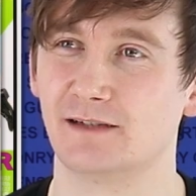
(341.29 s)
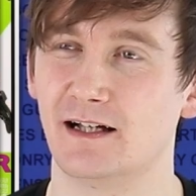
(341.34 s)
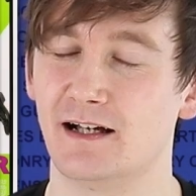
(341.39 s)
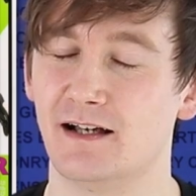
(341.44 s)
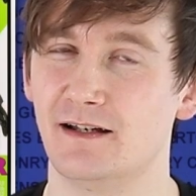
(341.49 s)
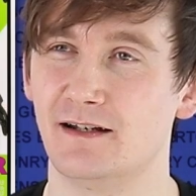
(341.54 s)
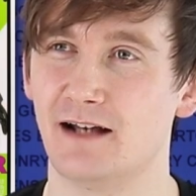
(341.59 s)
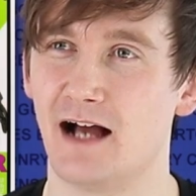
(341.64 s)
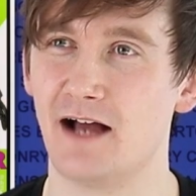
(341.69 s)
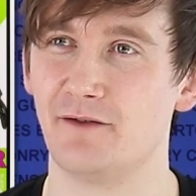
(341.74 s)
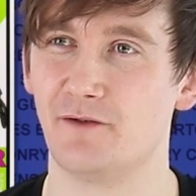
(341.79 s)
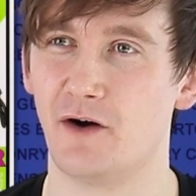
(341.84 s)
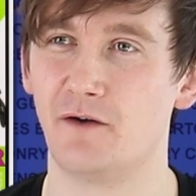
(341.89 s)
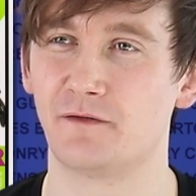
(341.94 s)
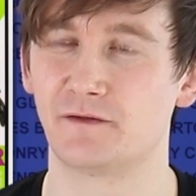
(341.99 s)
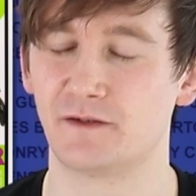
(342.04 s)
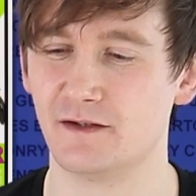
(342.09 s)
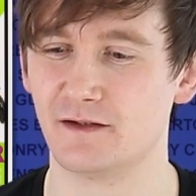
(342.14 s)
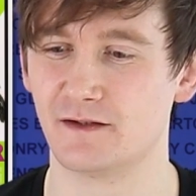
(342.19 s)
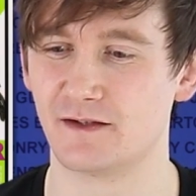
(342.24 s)
And I've
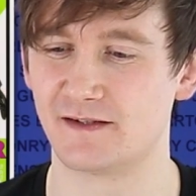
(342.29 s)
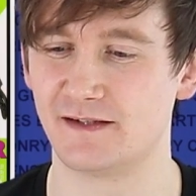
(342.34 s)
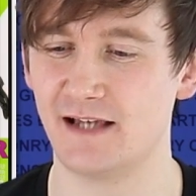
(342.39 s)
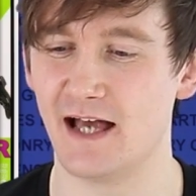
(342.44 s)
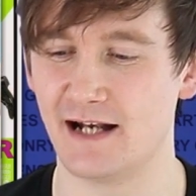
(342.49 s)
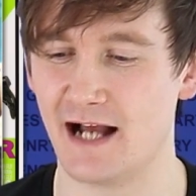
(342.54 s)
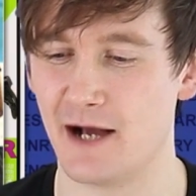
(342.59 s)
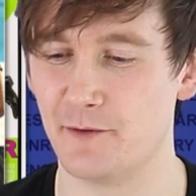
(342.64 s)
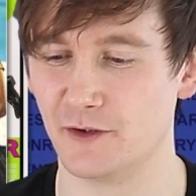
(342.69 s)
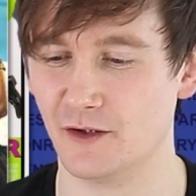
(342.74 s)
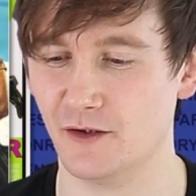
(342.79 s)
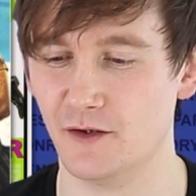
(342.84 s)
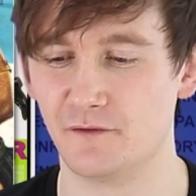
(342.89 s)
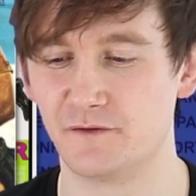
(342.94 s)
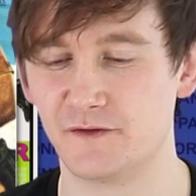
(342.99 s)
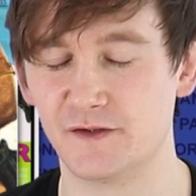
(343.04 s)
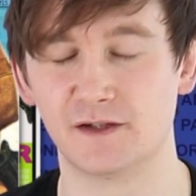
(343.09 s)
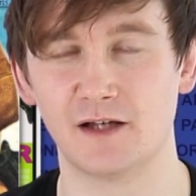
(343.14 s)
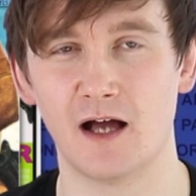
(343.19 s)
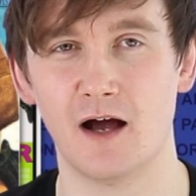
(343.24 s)
often said I would love
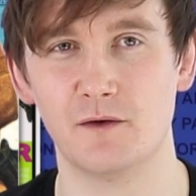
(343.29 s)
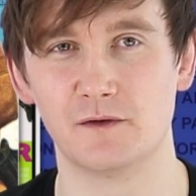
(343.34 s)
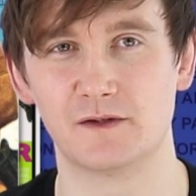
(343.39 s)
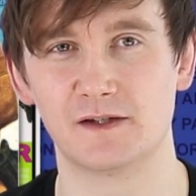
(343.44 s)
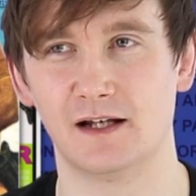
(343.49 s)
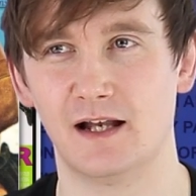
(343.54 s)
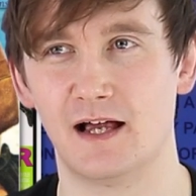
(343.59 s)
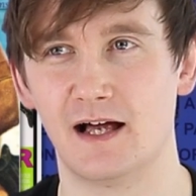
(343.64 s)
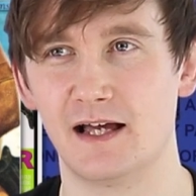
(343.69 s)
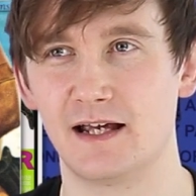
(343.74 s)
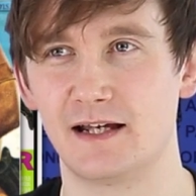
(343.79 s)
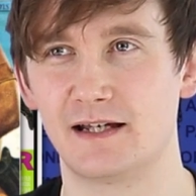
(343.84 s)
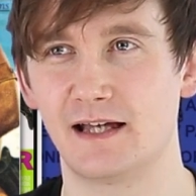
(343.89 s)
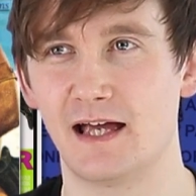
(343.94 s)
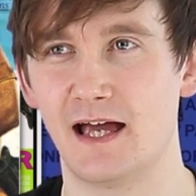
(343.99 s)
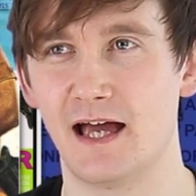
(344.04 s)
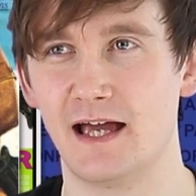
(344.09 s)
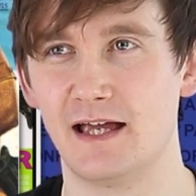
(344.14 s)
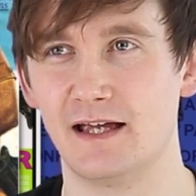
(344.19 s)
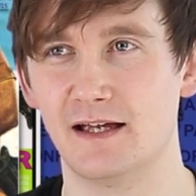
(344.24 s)
to go to like
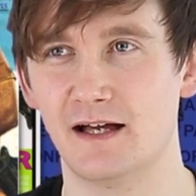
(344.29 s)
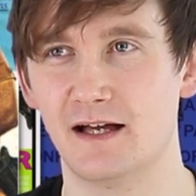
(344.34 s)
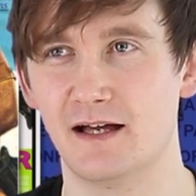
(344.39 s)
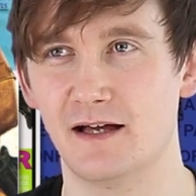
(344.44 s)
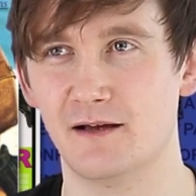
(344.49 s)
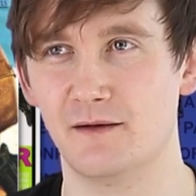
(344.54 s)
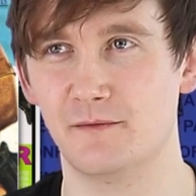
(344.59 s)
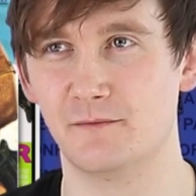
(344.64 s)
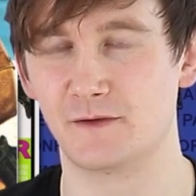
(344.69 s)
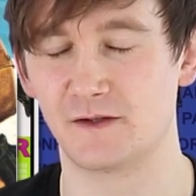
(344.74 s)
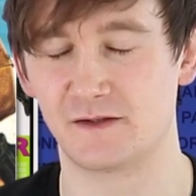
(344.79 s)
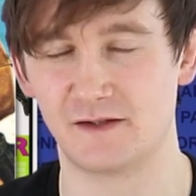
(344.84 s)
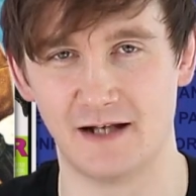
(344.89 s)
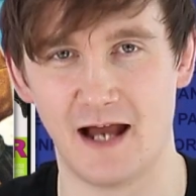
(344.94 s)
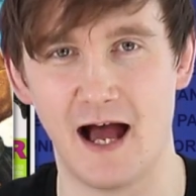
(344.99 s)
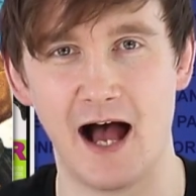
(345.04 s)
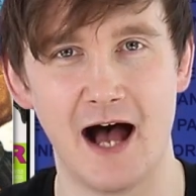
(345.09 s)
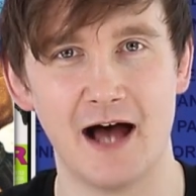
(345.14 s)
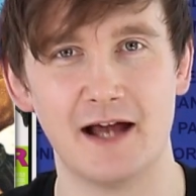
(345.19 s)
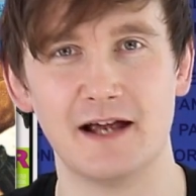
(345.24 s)
a just an
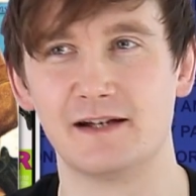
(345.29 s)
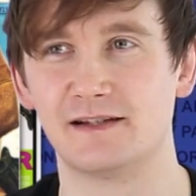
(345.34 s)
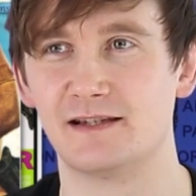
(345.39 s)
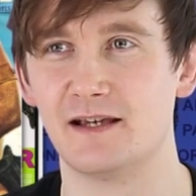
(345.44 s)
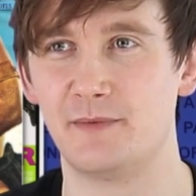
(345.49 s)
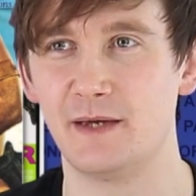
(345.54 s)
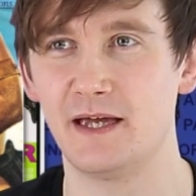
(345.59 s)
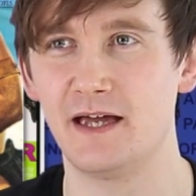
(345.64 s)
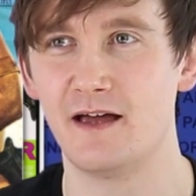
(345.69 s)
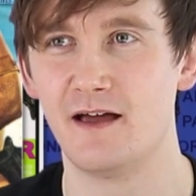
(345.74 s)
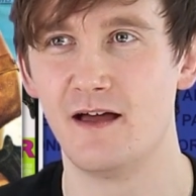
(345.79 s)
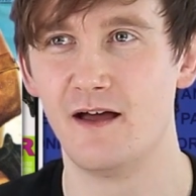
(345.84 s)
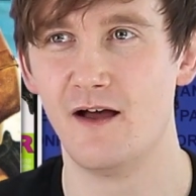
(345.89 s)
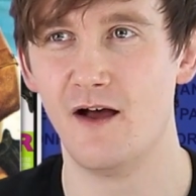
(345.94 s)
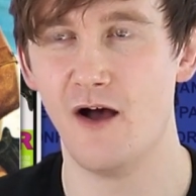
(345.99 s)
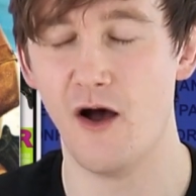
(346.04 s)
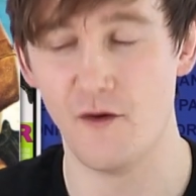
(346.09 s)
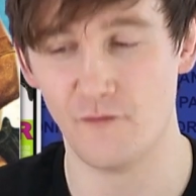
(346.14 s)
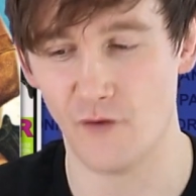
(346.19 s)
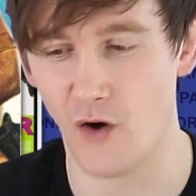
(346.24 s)
art exhibit
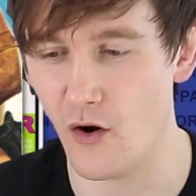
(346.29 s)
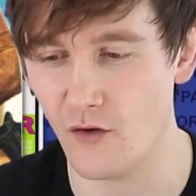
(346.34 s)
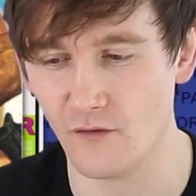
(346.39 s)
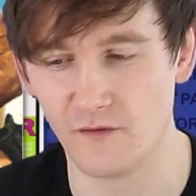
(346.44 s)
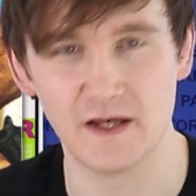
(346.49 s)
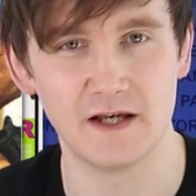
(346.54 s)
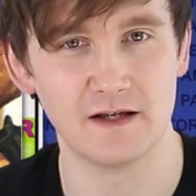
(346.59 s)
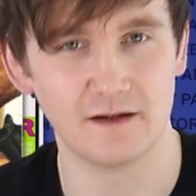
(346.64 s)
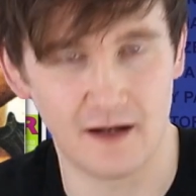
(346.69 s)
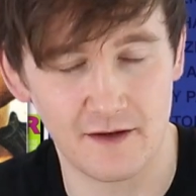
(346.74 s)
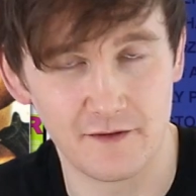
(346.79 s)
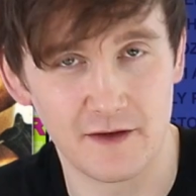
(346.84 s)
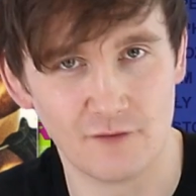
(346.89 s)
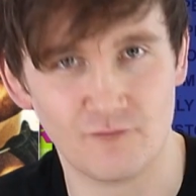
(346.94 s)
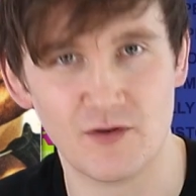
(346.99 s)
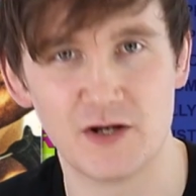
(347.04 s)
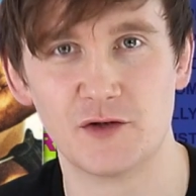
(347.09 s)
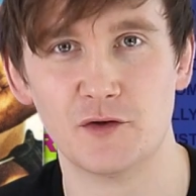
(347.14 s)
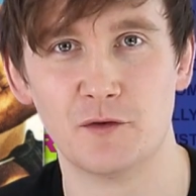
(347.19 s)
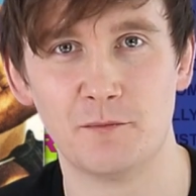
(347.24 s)
of all the like the
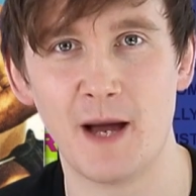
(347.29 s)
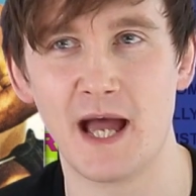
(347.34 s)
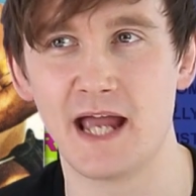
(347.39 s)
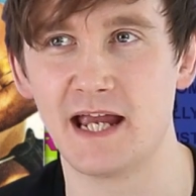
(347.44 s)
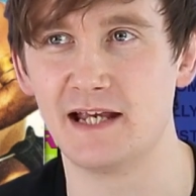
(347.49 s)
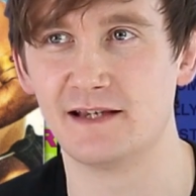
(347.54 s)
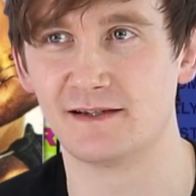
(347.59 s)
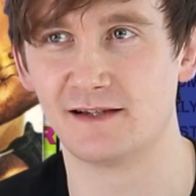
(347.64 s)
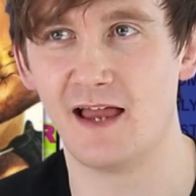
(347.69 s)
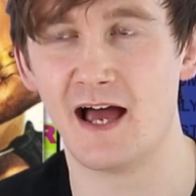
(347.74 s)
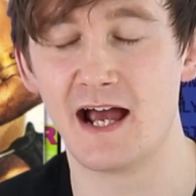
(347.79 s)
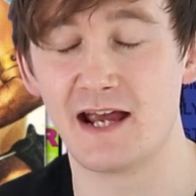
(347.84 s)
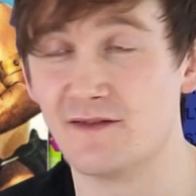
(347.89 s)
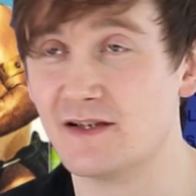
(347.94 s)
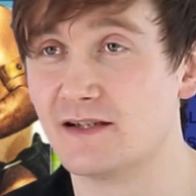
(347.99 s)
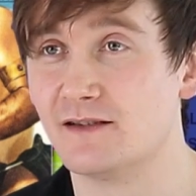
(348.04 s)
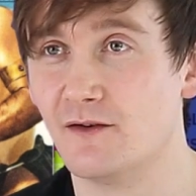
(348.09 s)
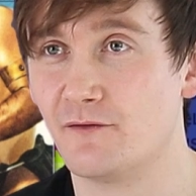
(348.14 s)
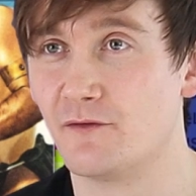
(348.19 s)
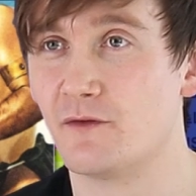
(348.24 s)
original paintings like
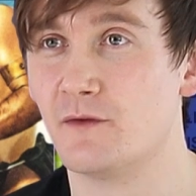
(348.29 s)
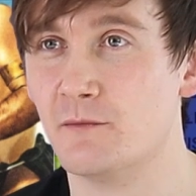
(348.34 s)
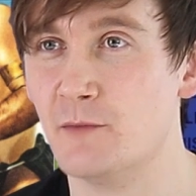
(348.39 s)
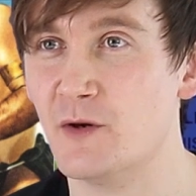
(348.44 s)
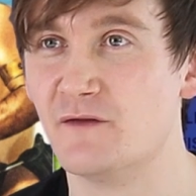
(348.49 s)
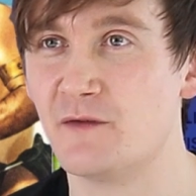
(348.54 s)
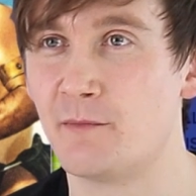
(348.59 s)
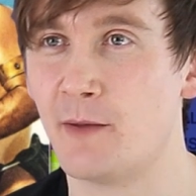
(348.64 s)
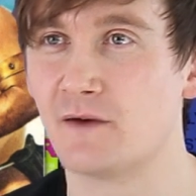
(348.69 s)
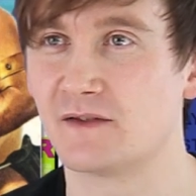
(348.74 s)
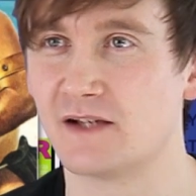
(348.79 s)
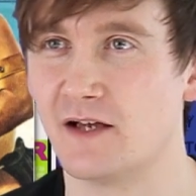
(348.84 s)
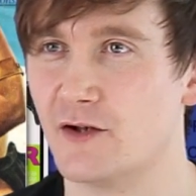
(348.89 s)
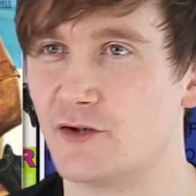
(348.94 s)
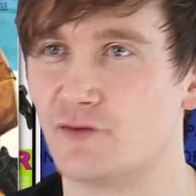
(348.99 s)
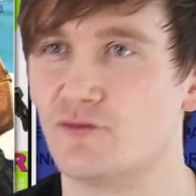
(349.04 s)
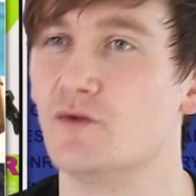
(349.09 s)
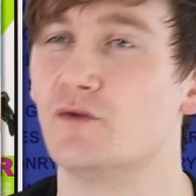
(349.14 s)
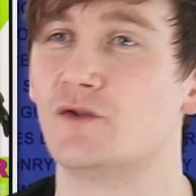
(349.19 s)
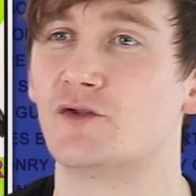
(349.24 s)
this and of the movie poster, like a
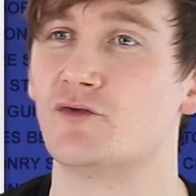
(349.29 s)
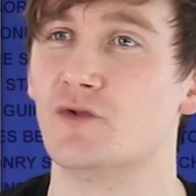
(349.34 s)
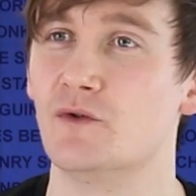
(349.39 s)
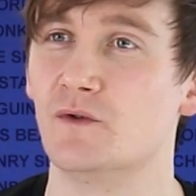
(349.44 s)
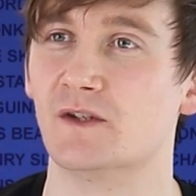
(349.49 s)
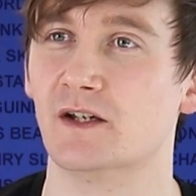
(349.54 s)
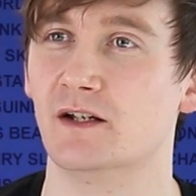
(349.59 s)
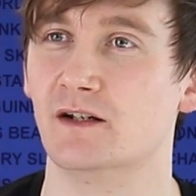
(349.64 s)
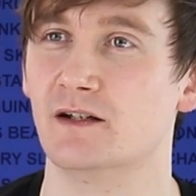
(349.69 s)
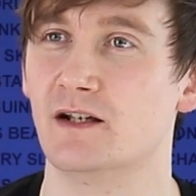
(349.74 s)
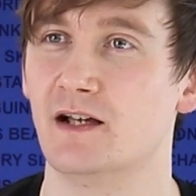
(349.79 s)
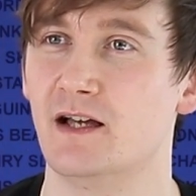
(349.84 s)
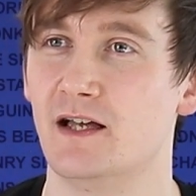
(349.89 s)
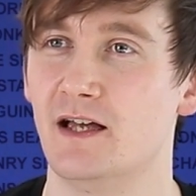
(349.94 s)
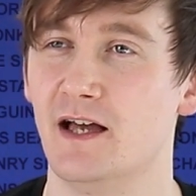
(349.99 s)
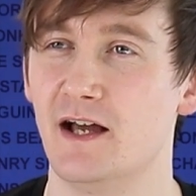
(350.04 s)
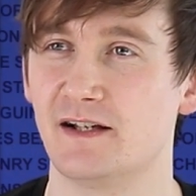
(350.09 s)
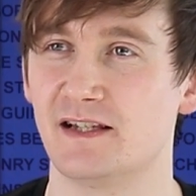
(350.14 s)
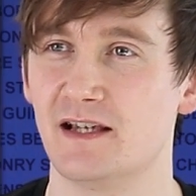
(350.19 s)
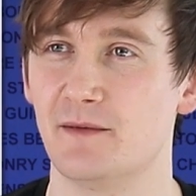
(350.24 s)
Drew Struzan
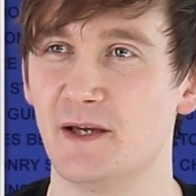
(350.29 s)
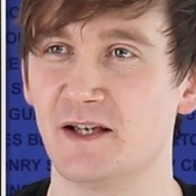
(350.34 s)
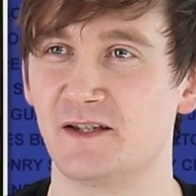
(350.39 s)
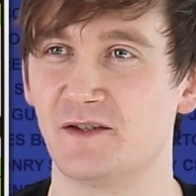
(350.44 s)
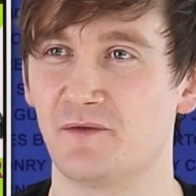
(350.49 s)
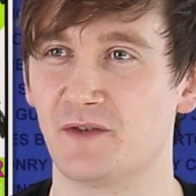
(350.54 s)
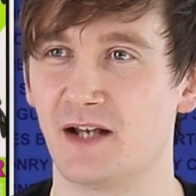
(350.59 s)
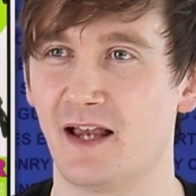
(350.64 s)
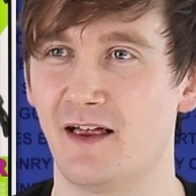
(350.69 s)
exhibit or something